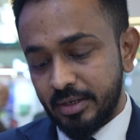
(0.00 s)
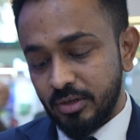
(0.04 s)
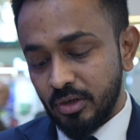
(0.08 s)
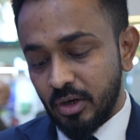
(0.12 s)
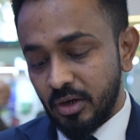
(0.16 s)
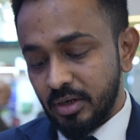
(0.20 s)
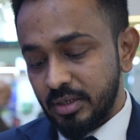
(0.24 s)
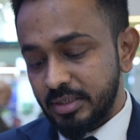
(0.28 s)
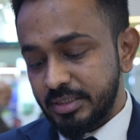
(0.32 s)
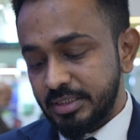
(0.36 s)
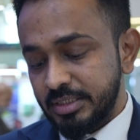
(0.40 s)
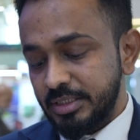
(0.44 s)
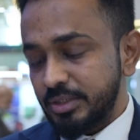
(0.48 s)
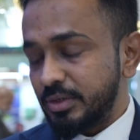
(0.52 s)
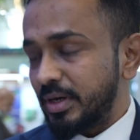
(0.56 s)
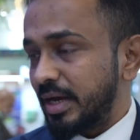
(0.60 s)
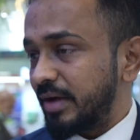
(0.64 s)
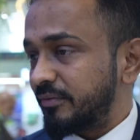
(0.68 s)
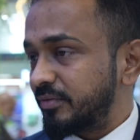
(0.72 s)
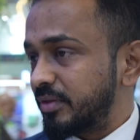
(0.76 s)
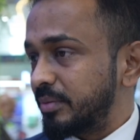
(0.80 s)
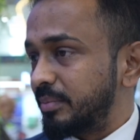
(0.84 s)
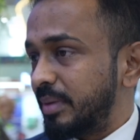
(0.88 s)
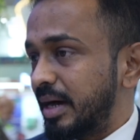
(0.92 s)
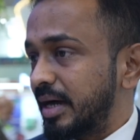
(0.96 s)
technology, you have
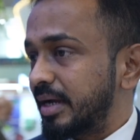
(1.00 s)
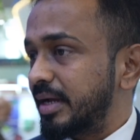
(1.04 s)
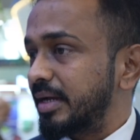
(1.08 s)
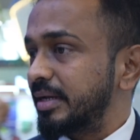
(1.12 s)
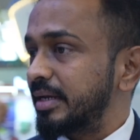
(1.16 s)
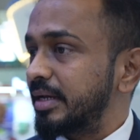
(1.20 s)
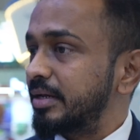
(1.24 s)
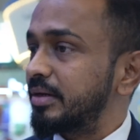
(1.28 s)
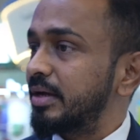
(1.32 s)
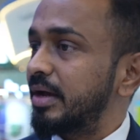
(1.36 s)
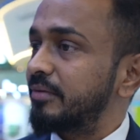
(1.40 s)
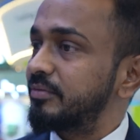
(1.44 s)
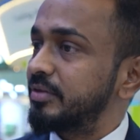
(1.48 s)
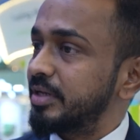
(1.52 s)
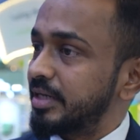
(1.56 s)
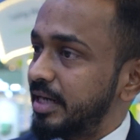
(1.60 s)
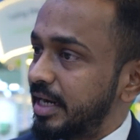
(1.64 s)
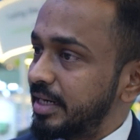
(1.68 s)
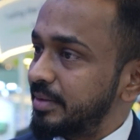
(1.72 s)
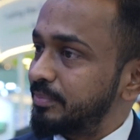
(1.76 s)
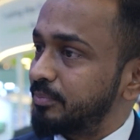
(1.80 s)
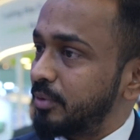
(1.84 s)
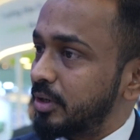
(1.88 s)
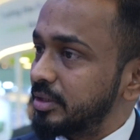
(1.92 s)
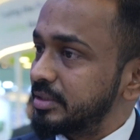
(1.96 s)
the market, and you have the
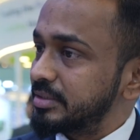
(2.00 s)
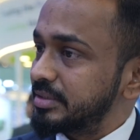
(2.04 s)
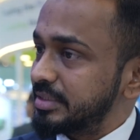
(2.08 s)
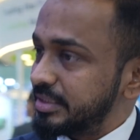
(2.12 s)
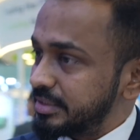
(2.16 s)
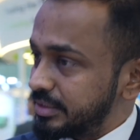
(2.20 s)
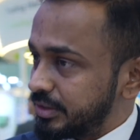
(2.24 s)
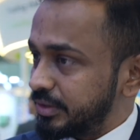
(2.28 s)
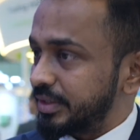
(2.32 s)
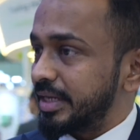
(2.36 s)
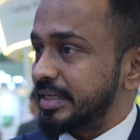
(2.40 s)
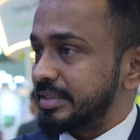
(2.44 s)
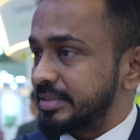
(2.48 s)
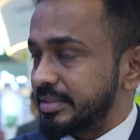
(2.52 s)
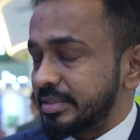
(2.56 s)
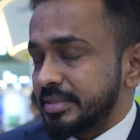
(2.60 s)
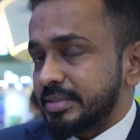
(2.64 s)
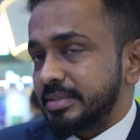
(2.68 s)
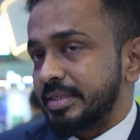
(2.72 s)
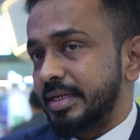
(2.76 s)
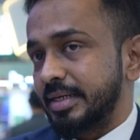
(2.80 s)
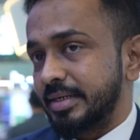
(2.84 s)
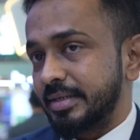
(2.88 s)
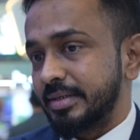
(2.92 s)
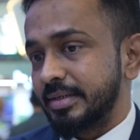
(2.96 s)
right policies, you can
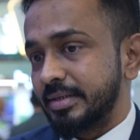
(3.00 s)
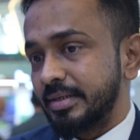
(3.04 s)
sustain.